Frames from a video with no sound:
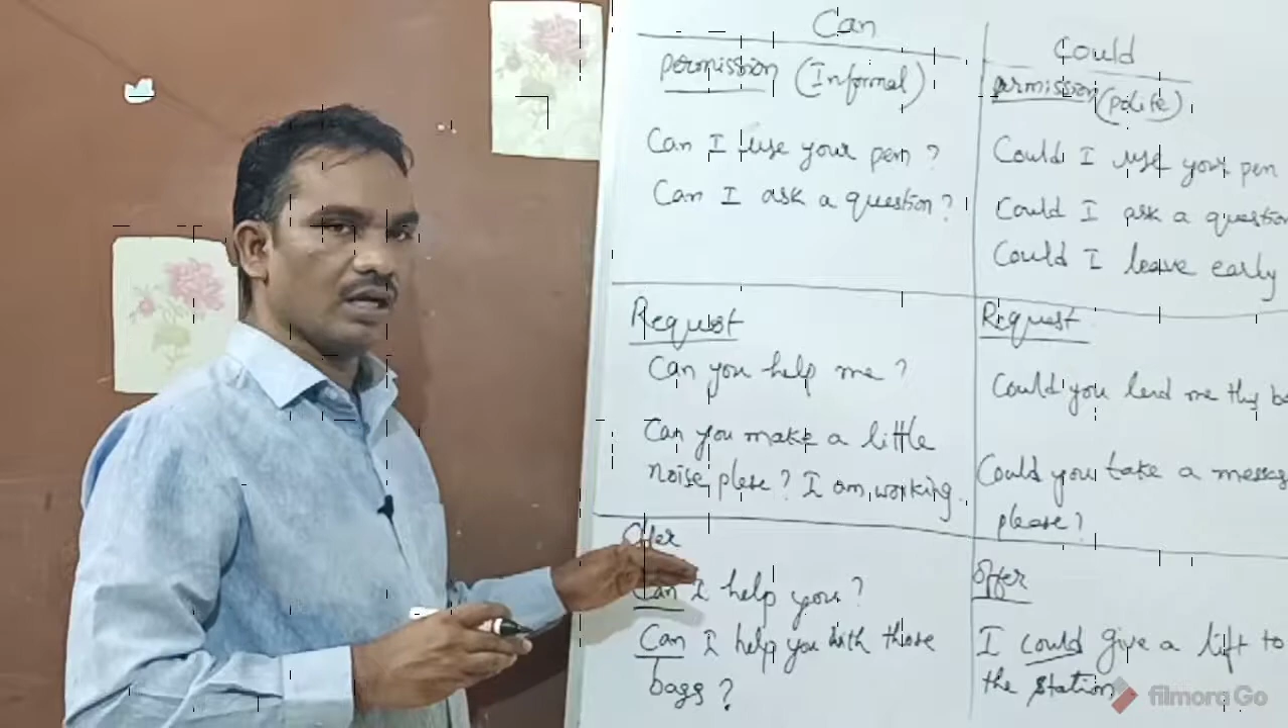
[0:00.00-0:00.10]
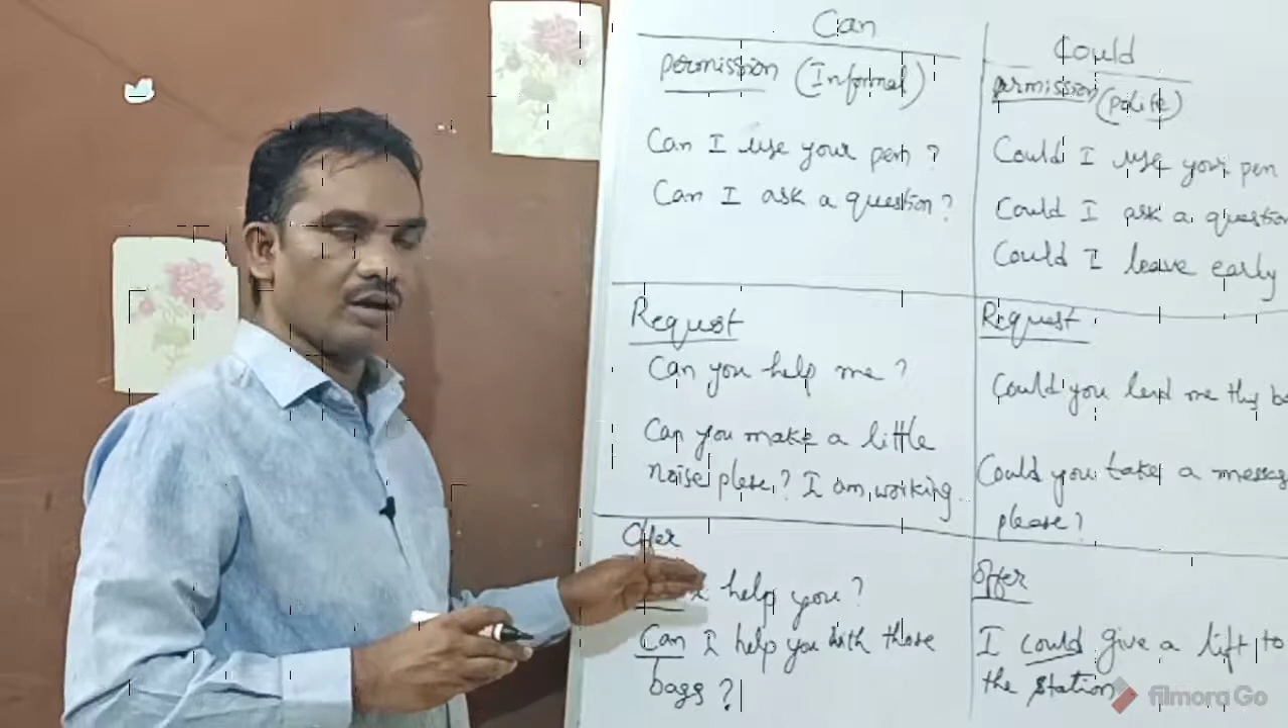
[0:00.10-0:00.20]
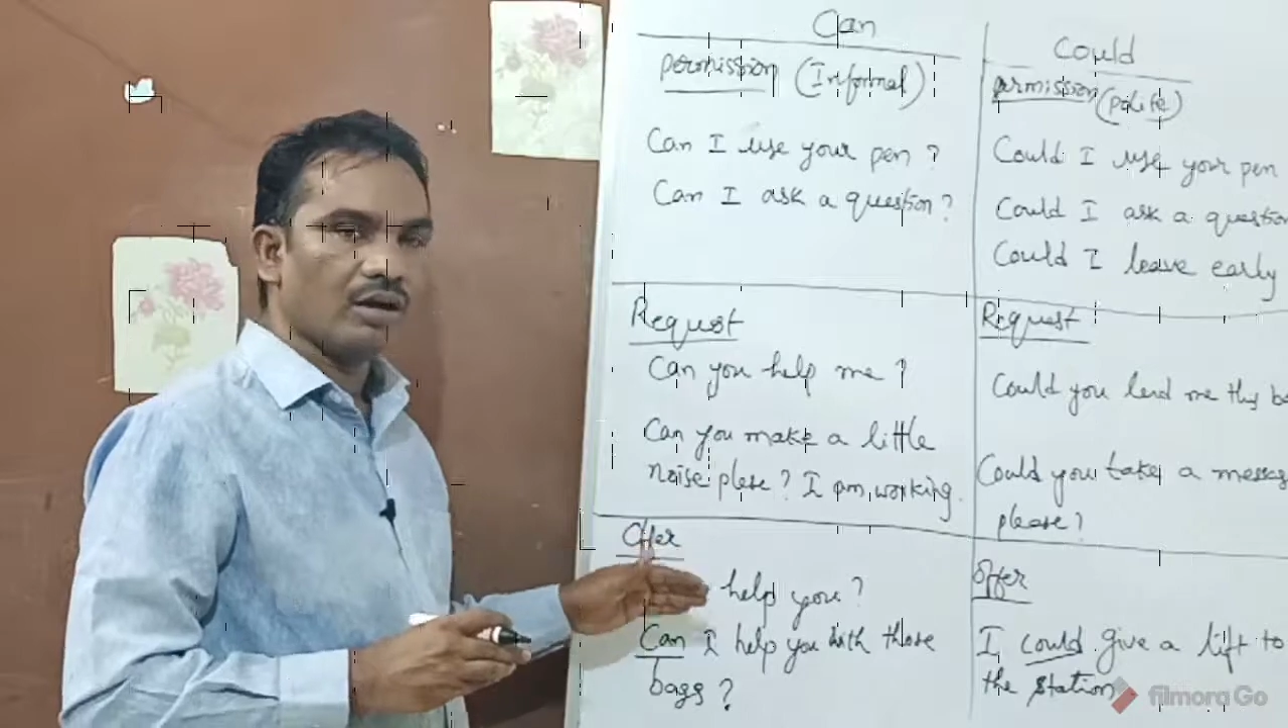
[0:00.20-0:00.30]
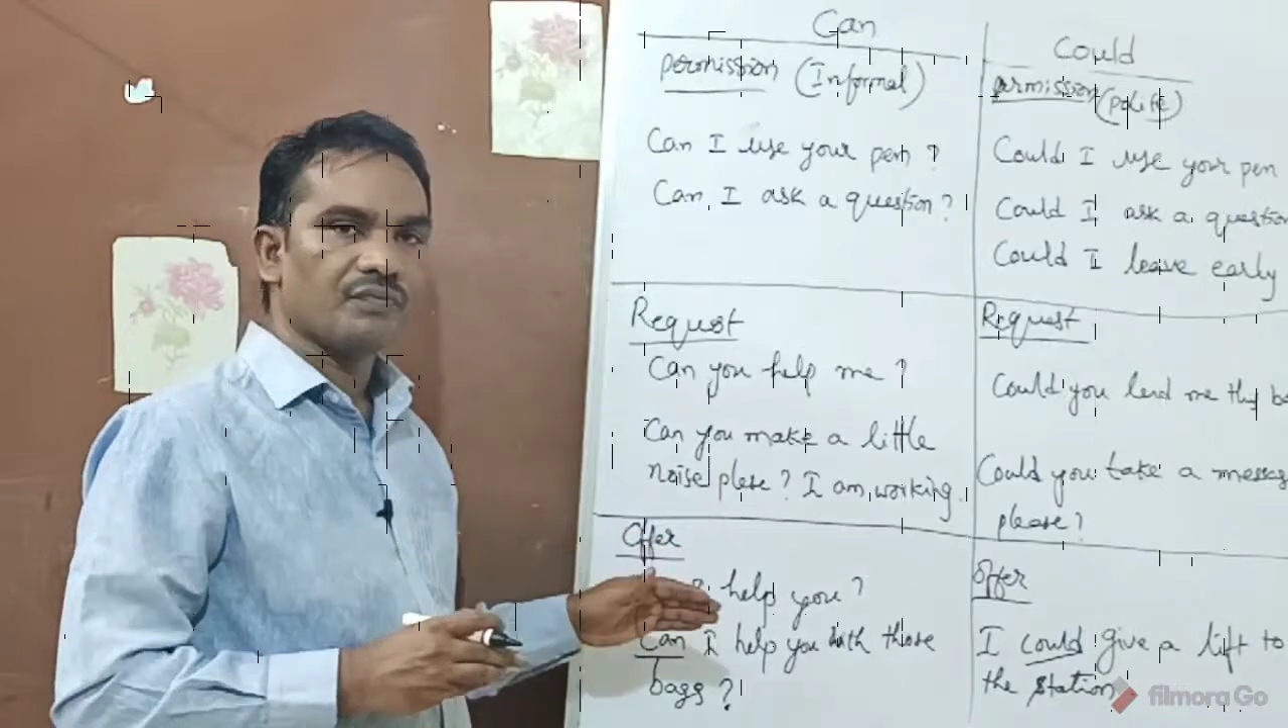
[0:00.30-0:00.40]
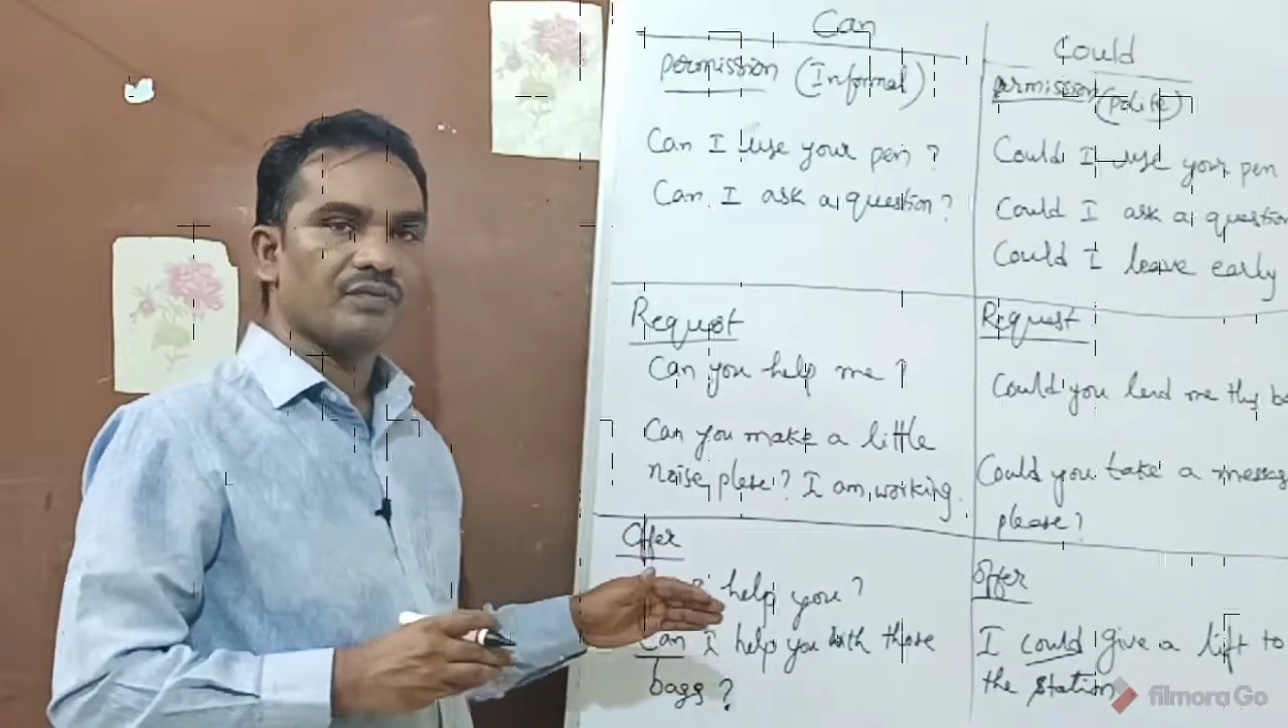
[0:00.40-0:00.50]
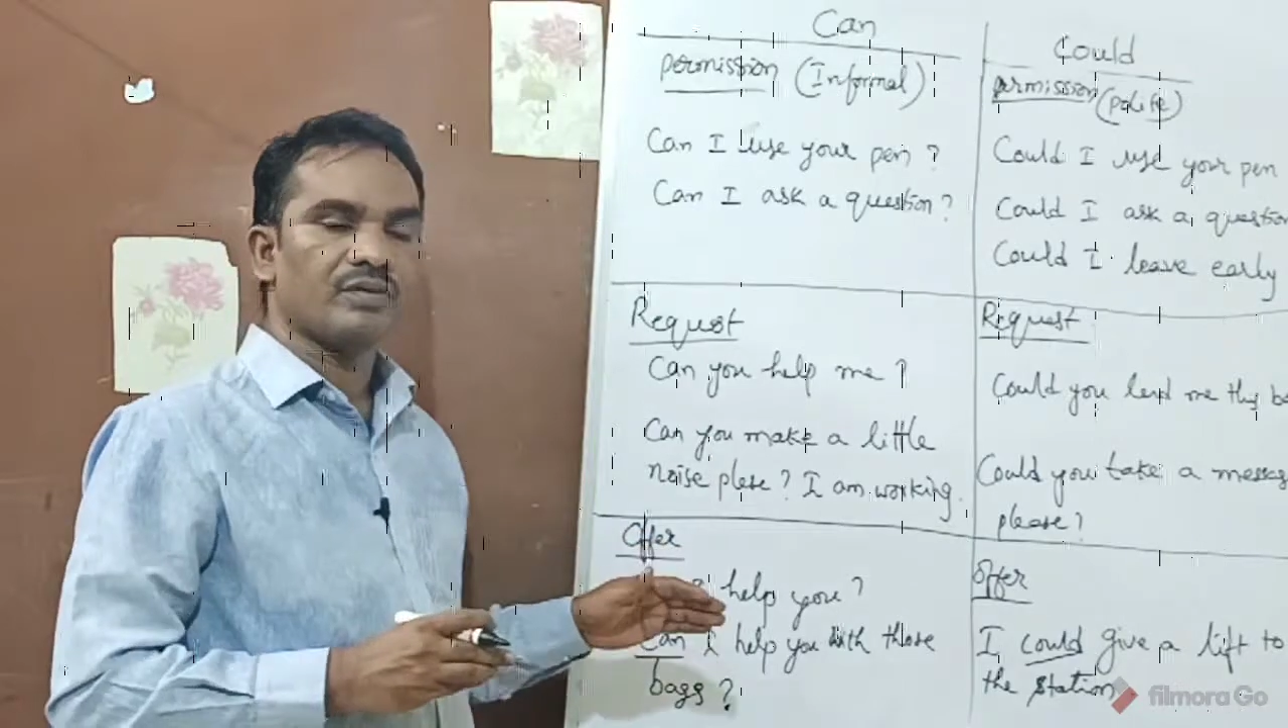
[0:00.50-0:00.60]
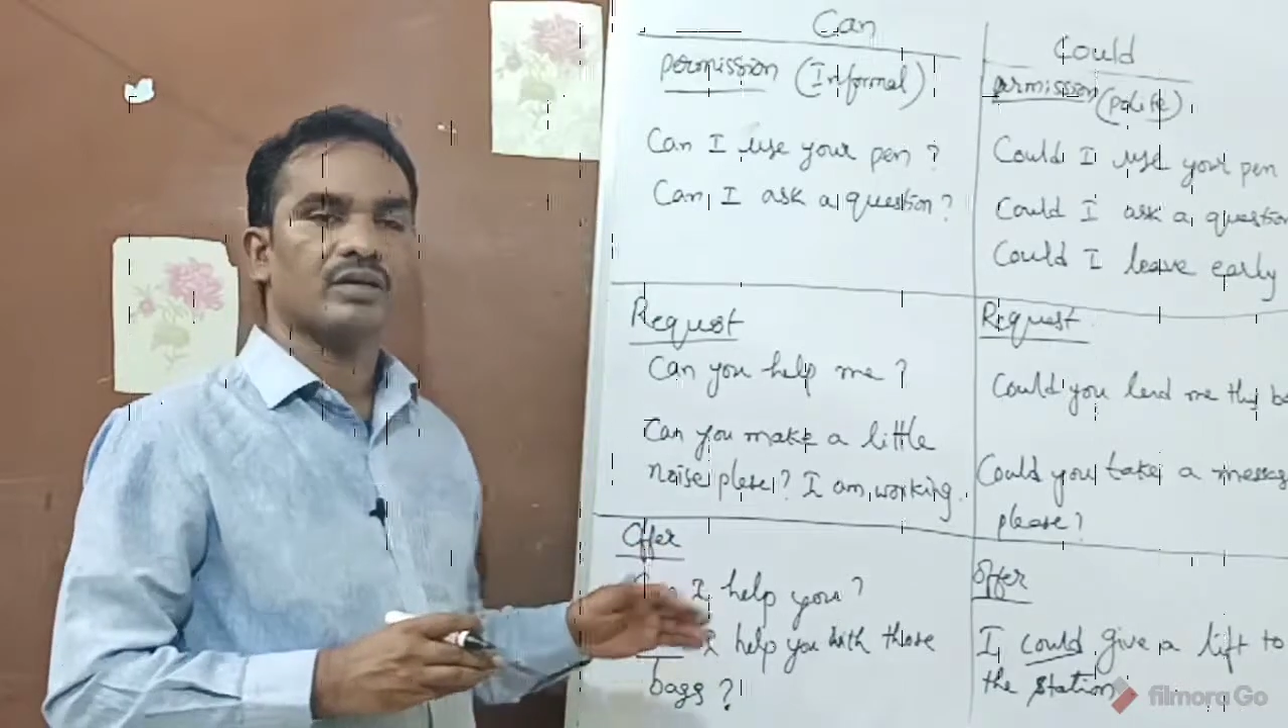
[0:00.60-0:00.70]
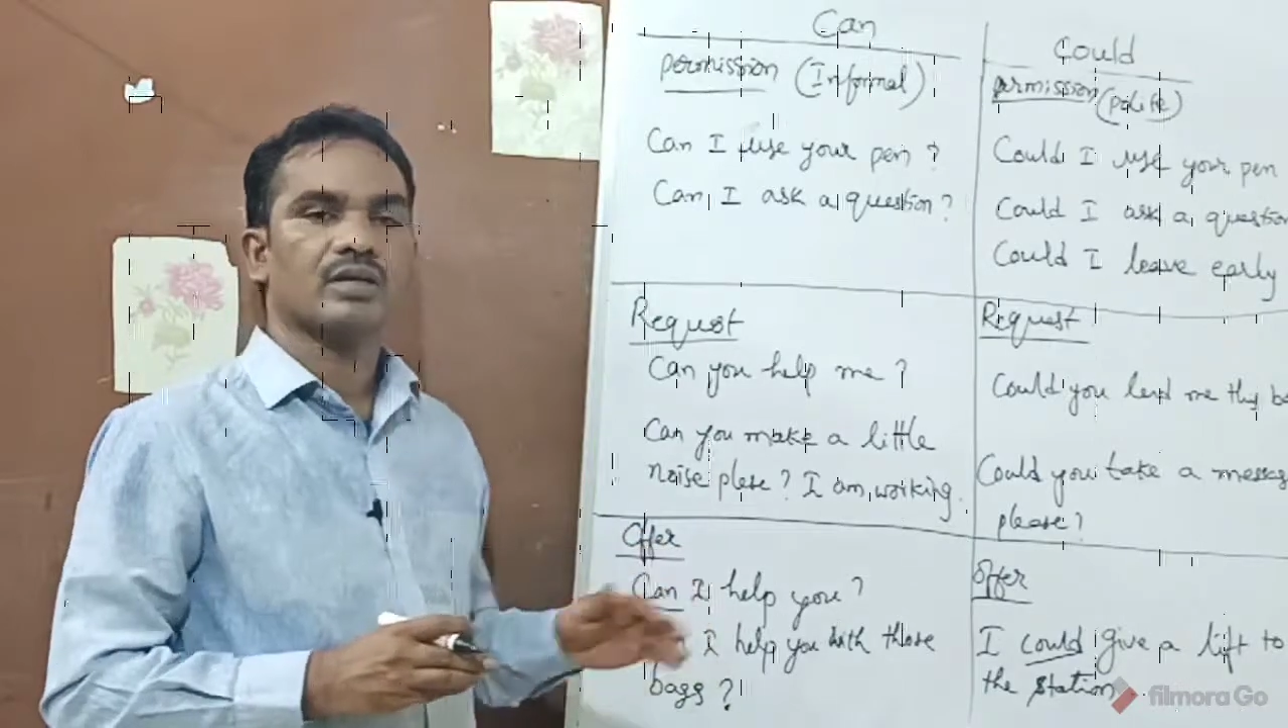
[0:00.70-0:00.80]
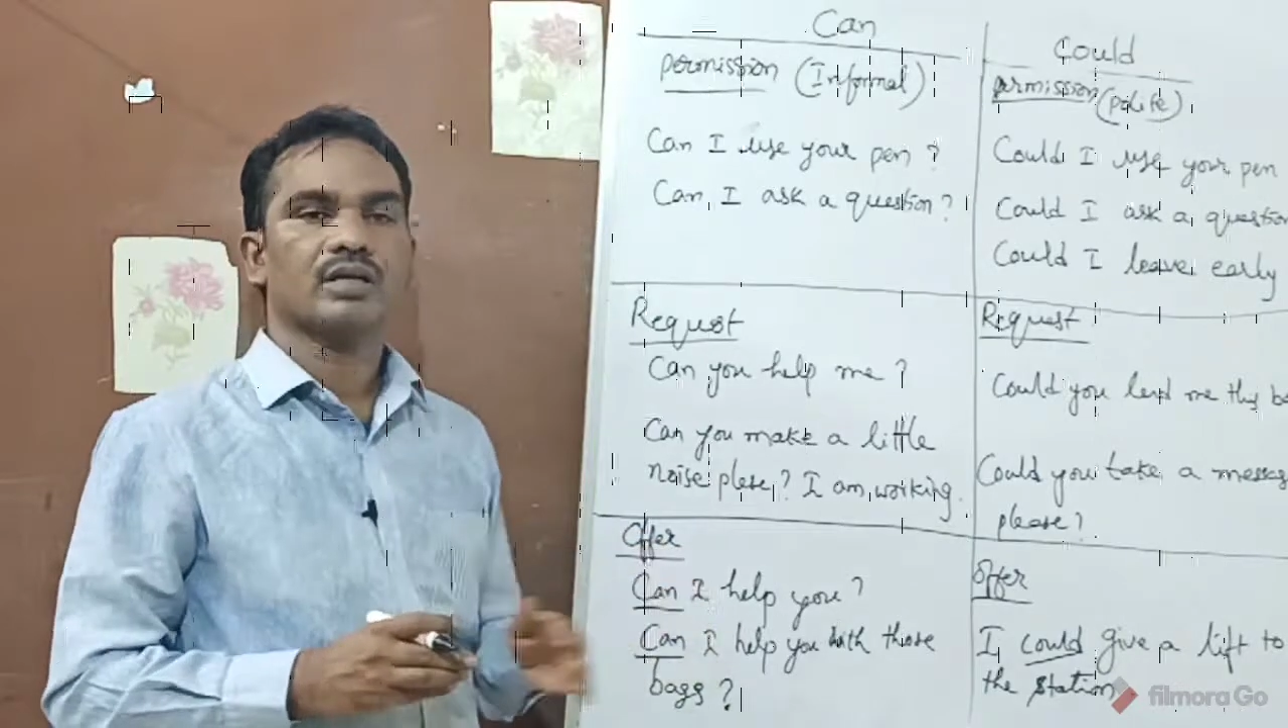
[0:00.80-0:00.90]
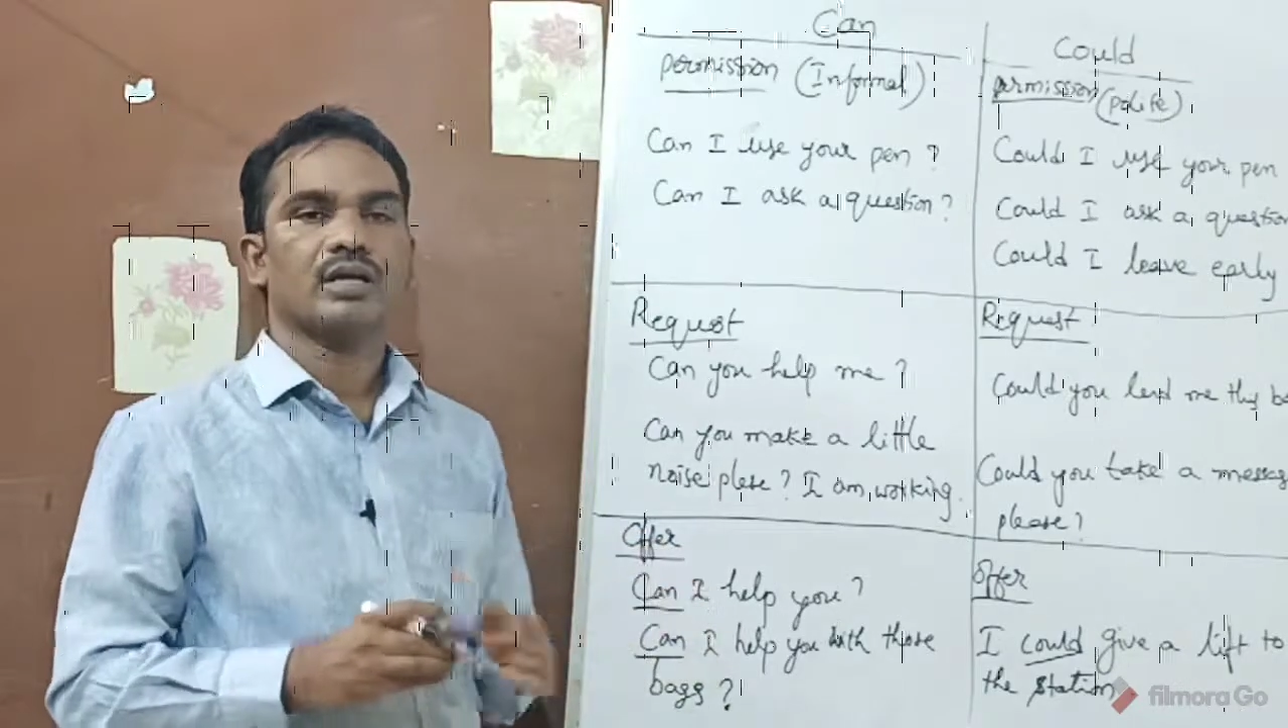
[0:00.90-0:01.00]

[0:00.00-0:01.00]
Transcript: offer,